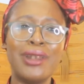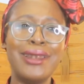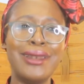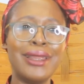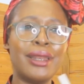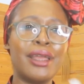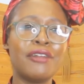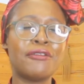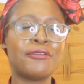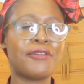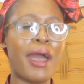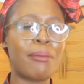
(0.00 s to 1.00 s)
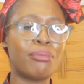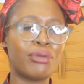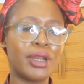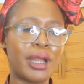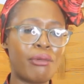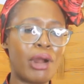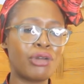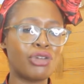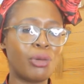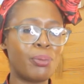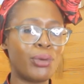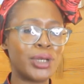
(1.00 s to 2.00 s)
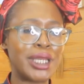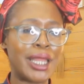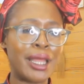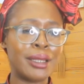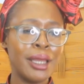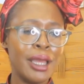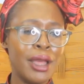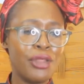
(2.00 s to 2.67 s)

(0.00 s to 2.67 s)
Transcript: linen fabric around your body and